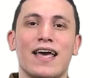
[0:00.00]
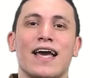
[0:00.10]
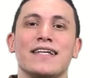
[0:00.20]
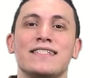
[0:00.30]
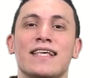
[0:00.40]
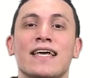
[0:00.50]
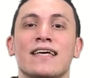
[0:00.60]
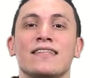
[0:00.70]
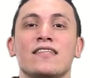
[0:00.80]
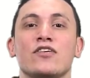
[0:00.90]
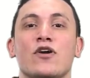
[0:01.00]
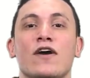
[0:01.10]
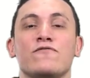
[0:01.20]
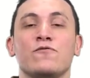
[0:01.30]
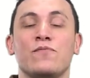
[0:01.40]
And second, you
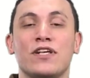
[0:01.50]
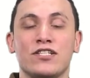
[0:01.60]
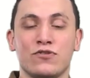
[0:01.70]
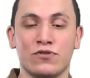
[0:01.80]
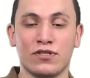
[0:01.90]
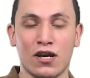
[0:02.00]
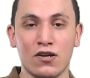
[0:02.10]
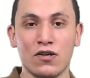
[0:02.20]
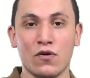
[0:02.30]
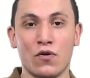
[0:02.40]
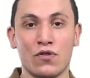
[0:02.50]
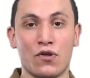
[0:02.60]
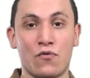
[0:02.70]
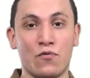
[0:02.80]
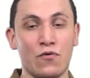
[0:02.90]
have to place your tongue on
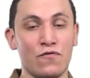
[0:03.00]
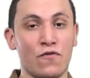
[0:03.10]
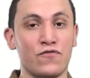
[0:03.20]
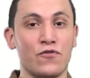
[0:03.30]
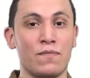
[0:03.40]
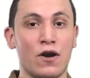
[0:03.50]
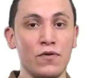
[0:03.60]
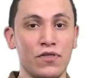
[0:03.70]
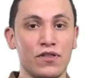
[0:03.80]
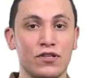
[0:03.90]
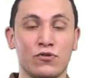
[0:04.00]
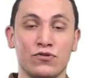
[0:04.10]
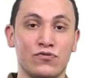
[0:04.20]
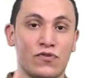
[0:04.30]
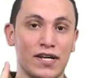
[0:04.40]
the roof of your mouth.
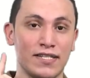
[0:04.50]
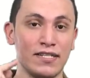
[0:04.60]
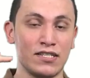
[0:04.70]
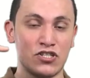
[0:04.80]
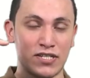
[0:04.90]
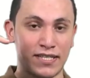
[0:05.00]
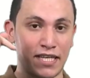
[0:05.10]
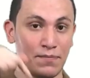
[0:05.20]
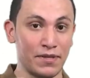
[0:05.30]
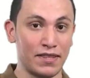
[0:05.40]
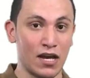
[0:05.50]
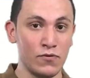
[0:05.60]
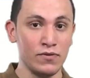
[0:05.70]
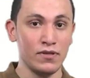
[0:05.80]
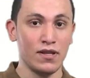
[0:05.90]
Don't rise it, just keep it
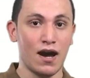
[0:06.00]
down.